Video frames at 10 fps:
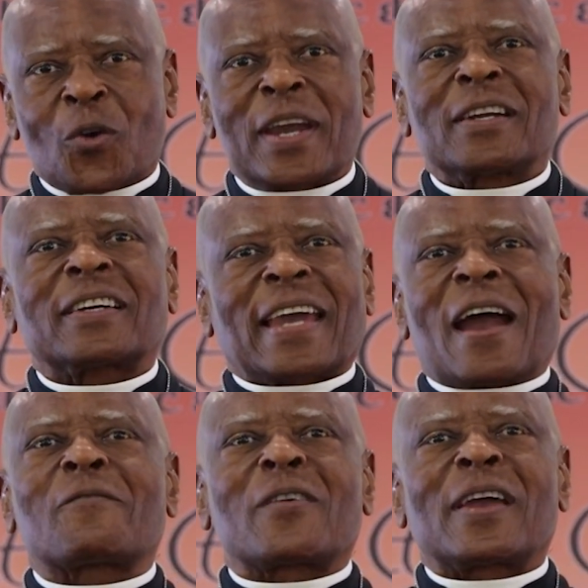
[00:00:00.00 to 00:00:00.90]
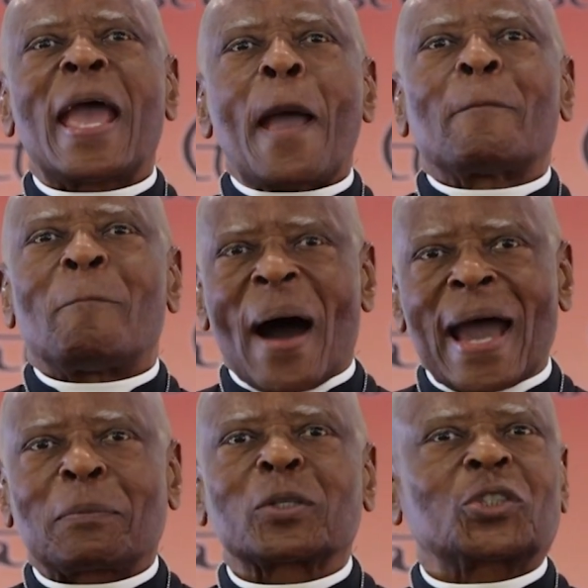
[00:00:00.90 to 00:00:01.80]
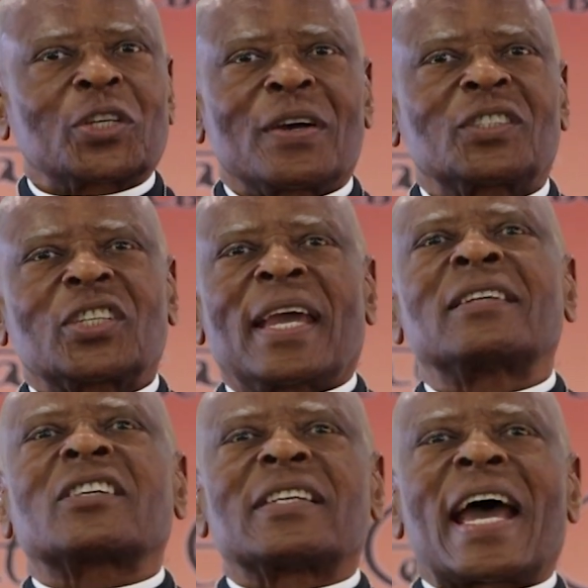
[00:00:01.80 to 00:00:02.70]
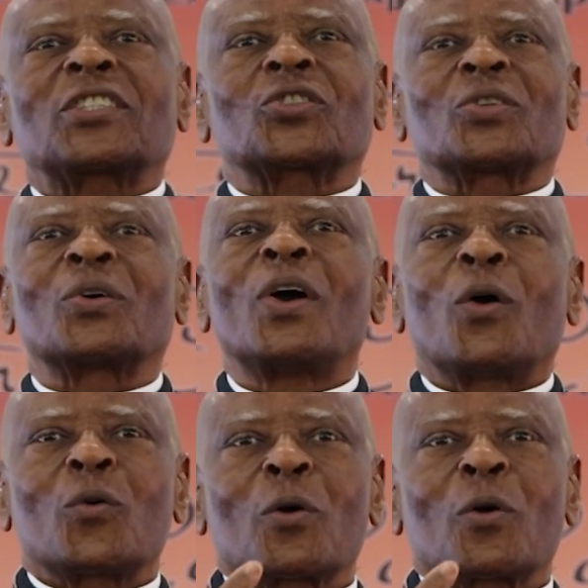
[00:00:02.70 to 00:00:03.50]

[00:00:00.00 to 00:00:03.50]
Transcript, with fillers: Greater Calvary Bible Church International.